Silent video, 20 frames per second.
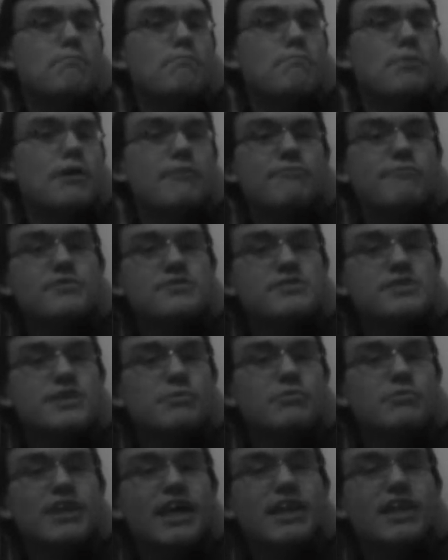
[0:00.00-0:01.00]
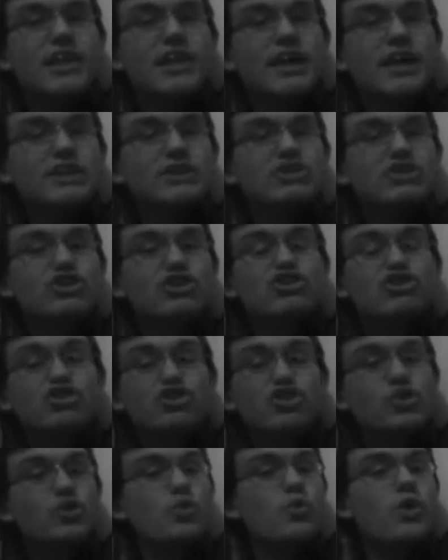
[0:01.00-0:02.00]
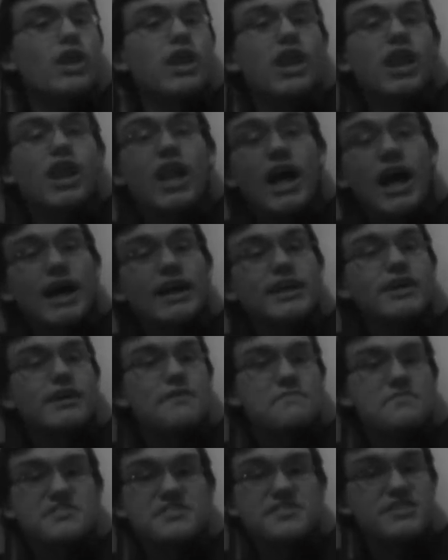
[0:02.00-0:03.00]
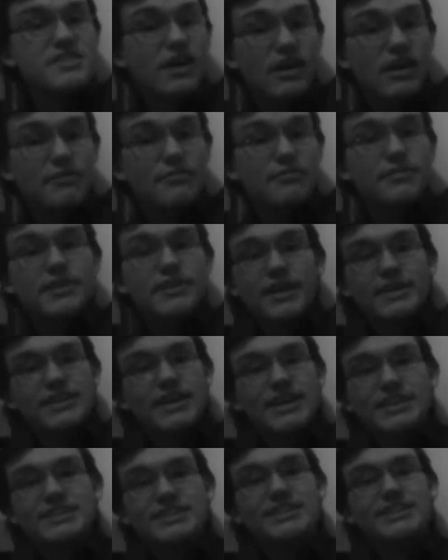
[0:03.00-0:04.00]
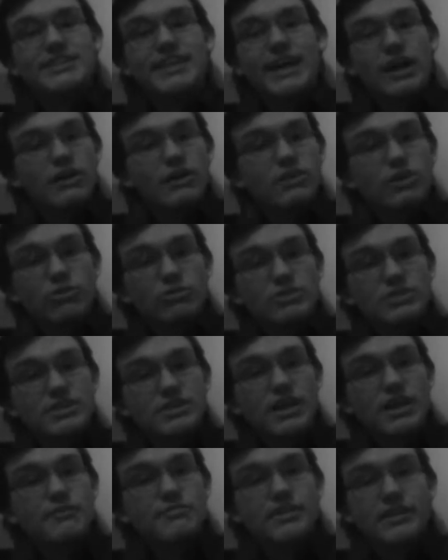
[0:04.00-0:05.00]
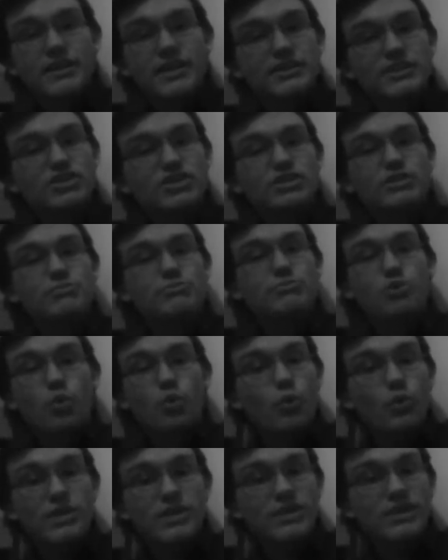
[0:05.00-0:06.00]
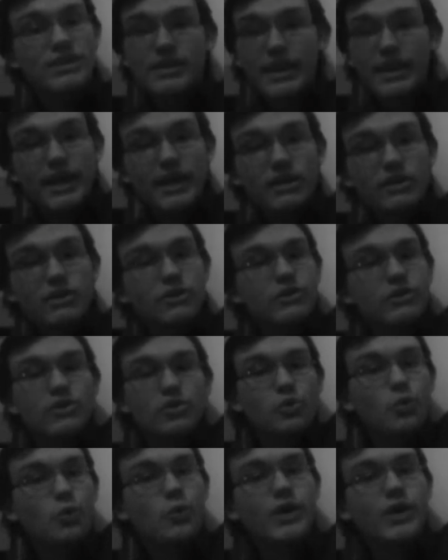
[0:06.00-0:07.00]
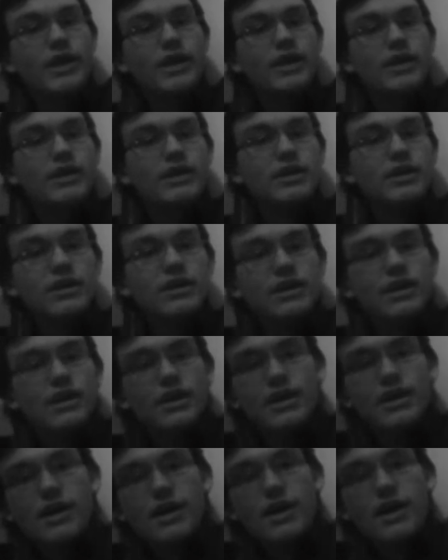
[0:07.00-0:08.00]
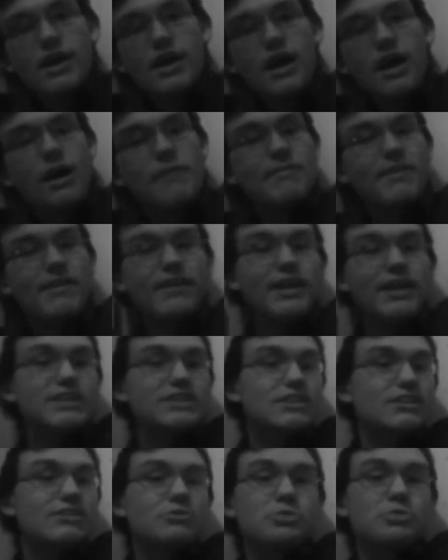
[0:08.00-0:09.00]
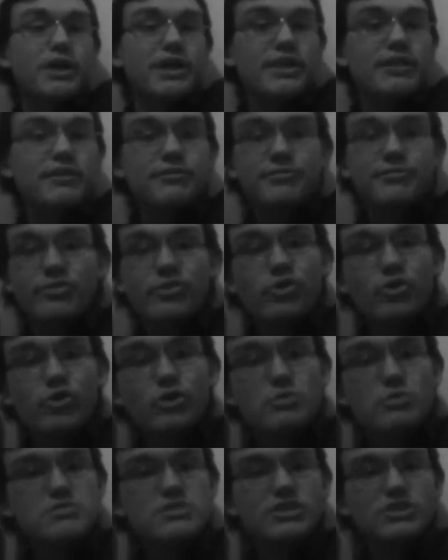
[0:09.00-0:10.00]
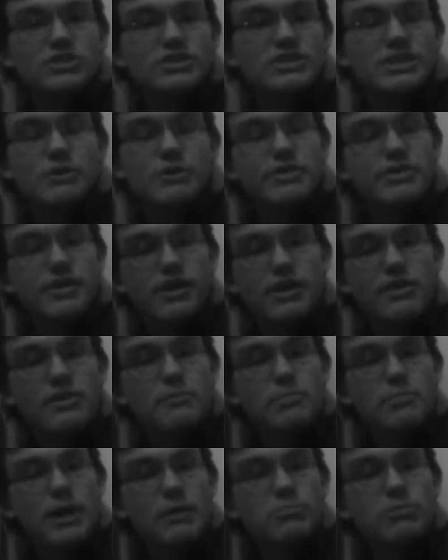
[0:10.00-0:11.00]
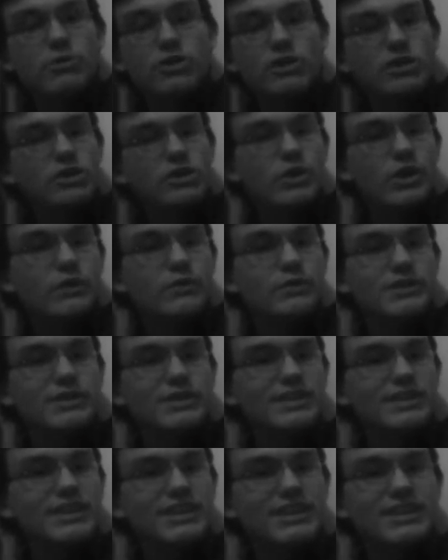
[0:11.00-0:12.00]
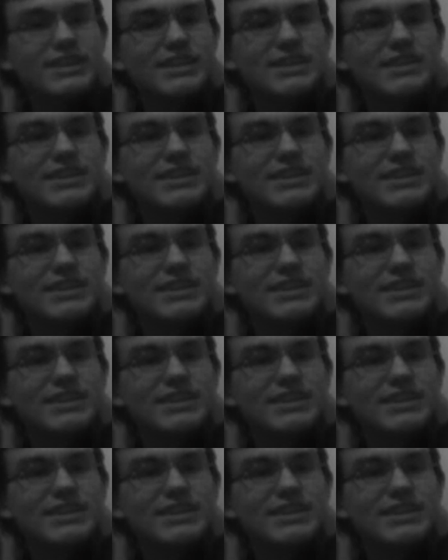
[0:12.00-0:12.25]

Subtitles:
But for someone that likes to do a lot of stuff, like likes to download stuff, that likes to tinker and tweak, that likes to read the forums and see what the other people are doing with it,